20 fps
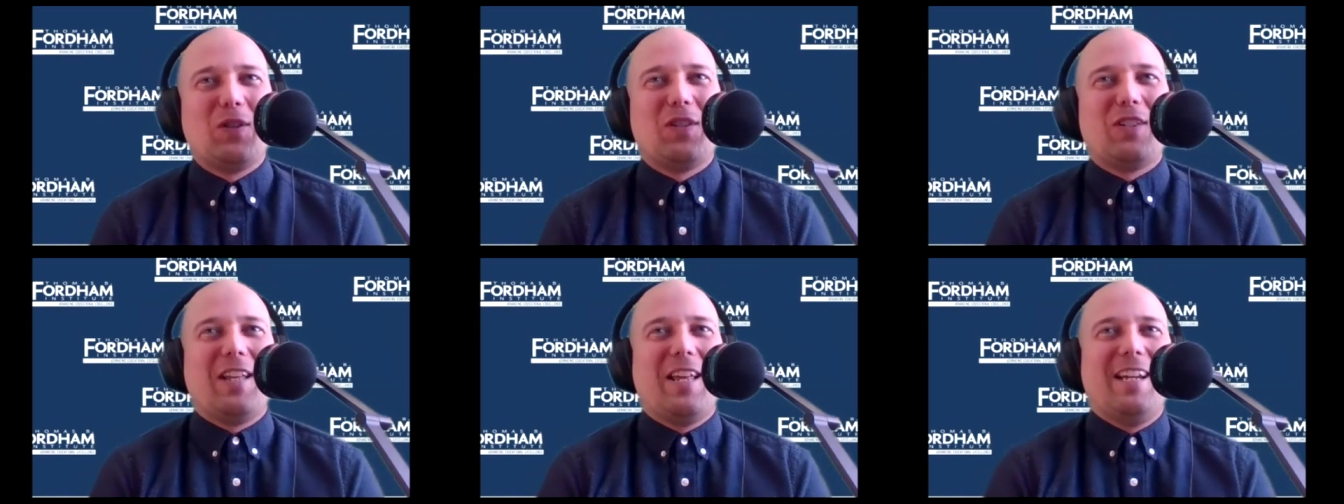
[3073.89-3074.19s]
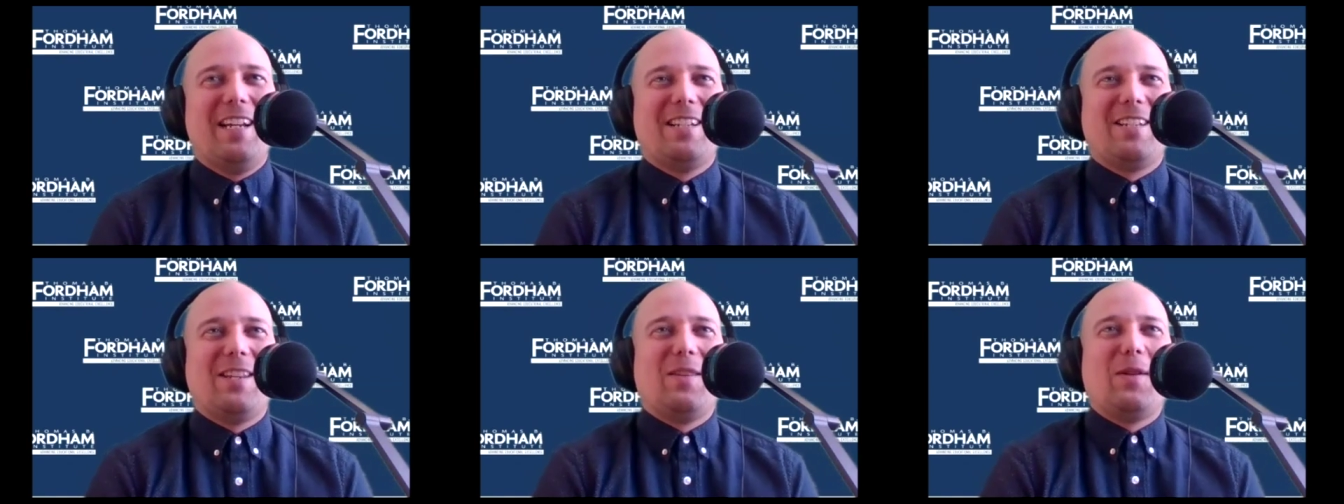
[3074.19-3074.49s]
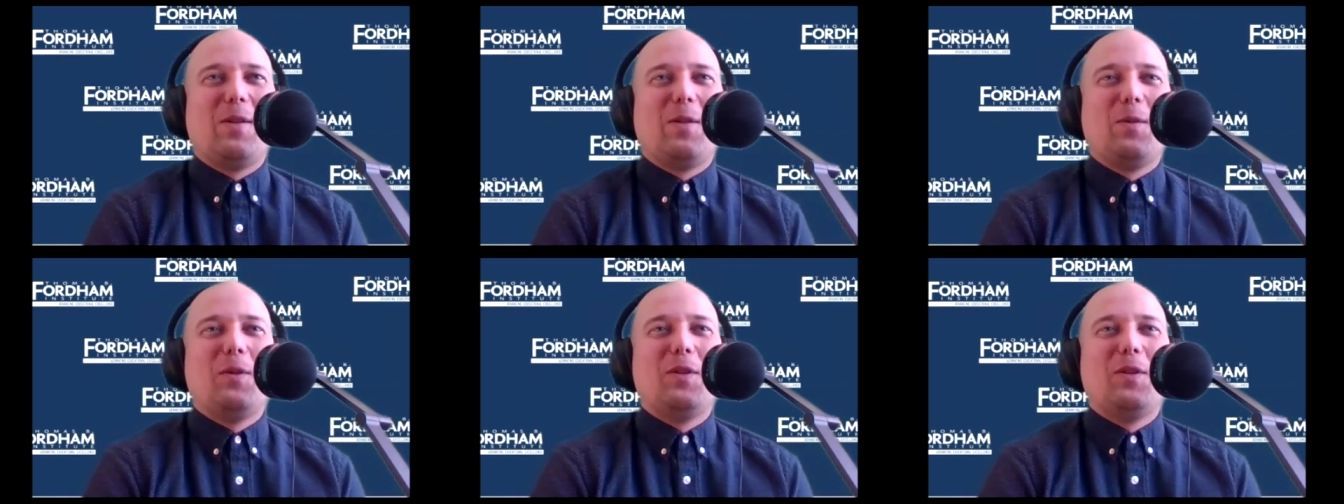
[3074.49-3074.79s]
studies and
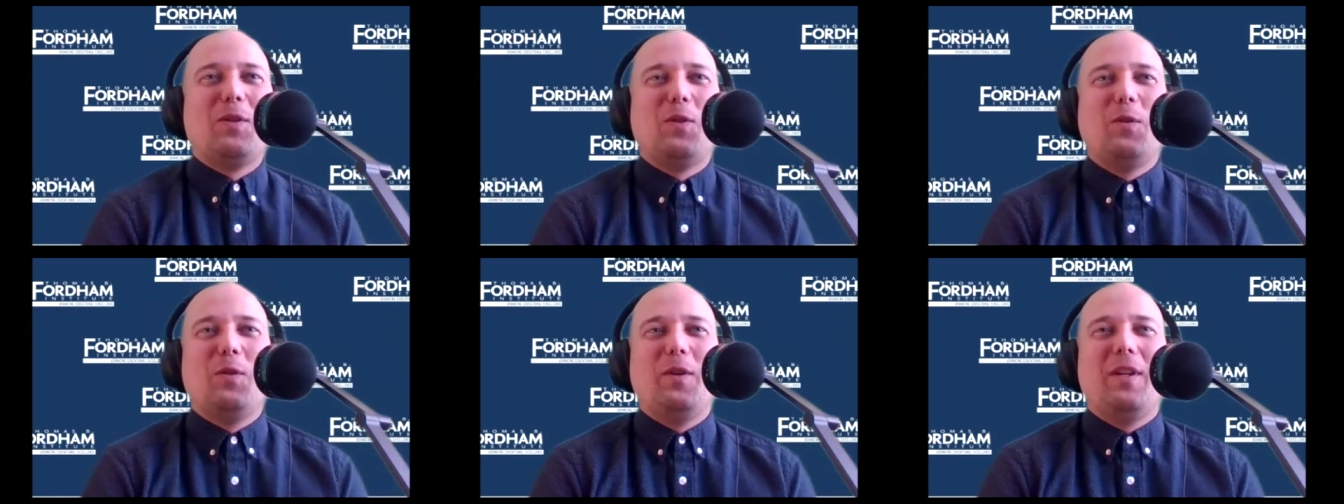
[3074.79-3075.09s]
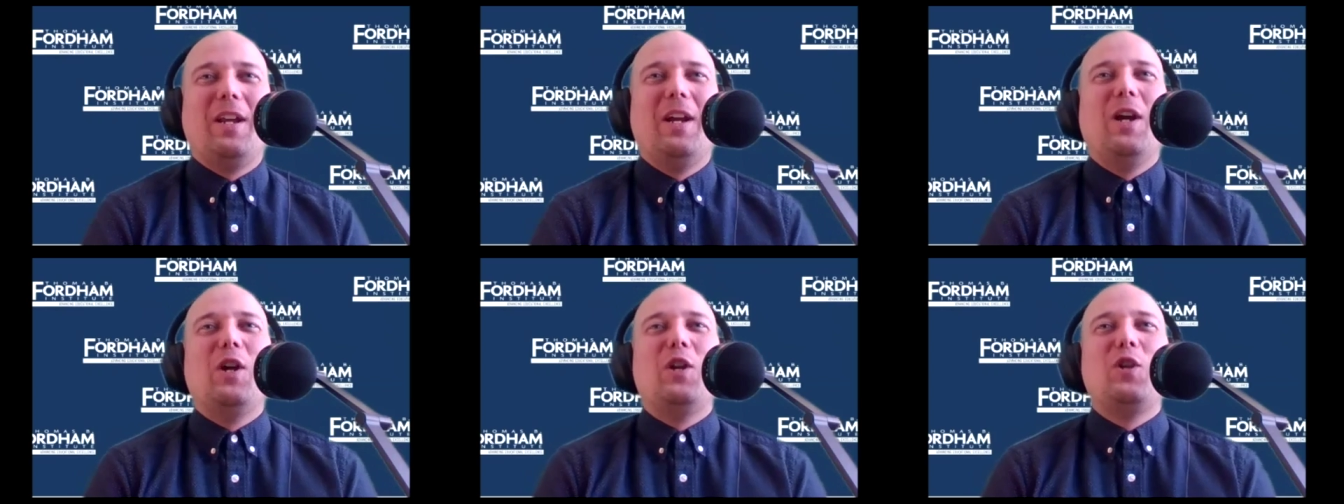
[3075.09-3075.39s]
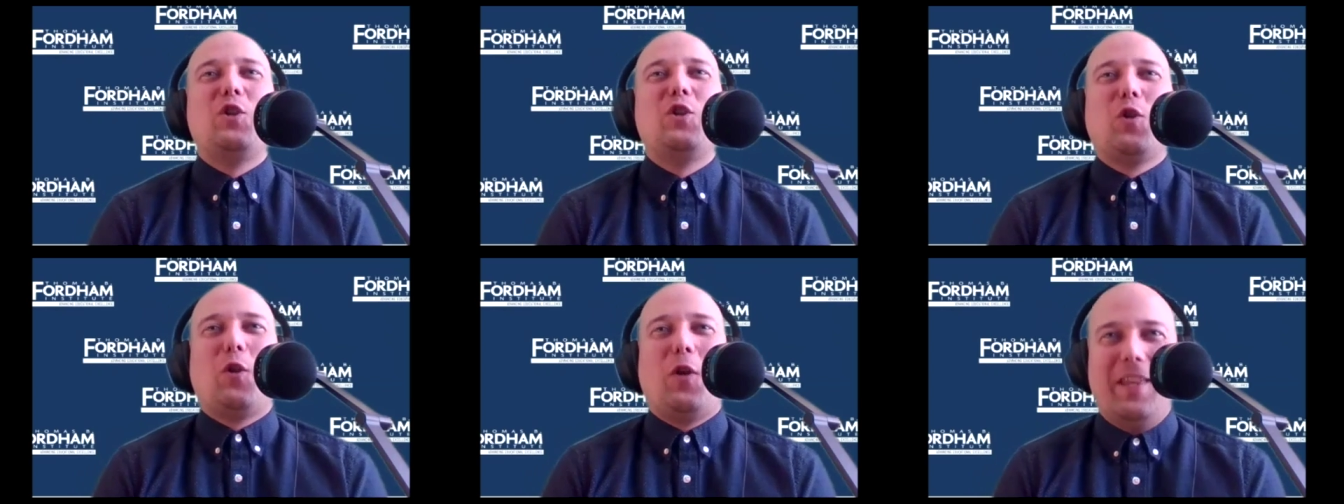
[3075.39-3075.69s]
they're the ones who would
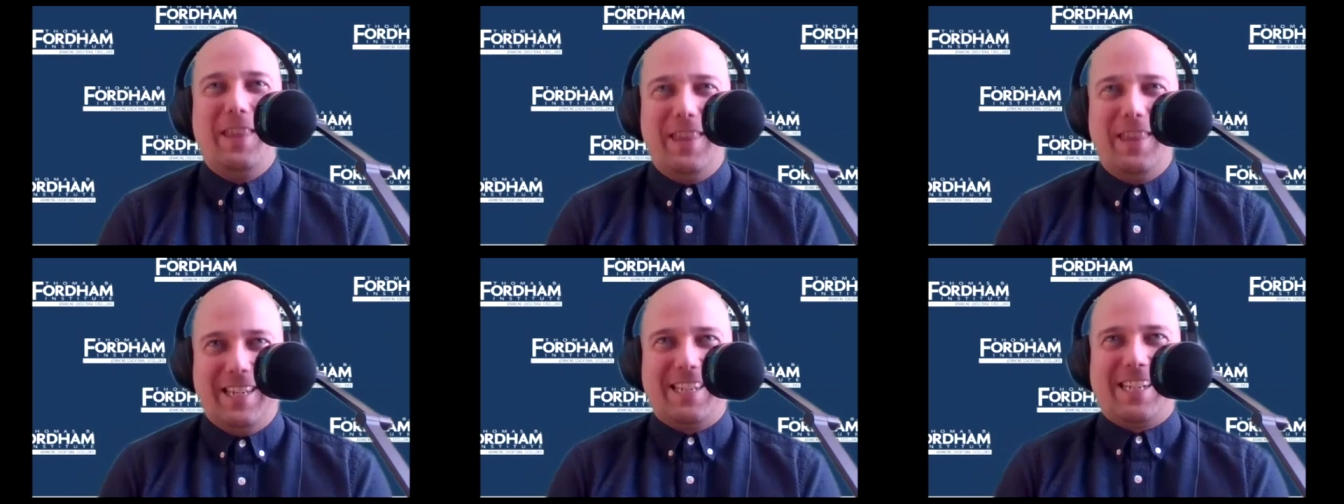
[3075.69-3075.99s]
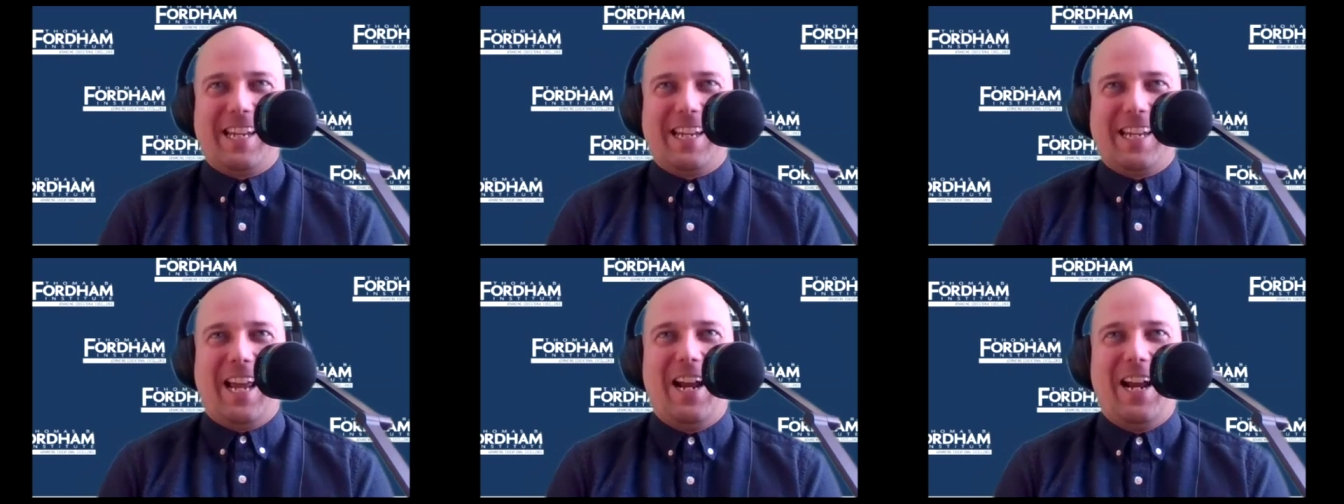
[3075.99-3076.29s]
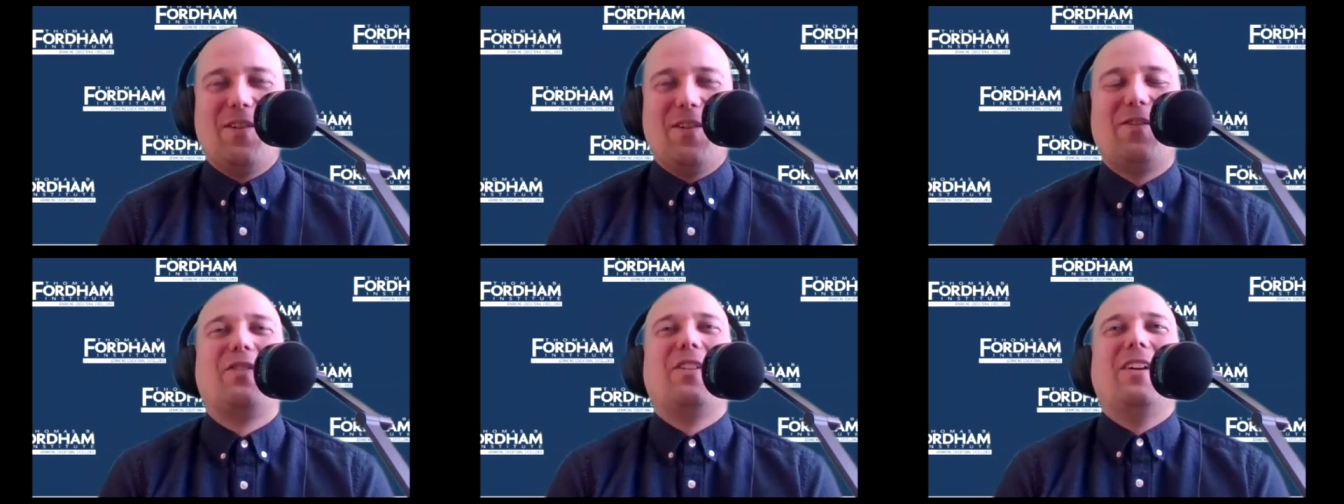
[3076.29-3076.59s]
join this kind of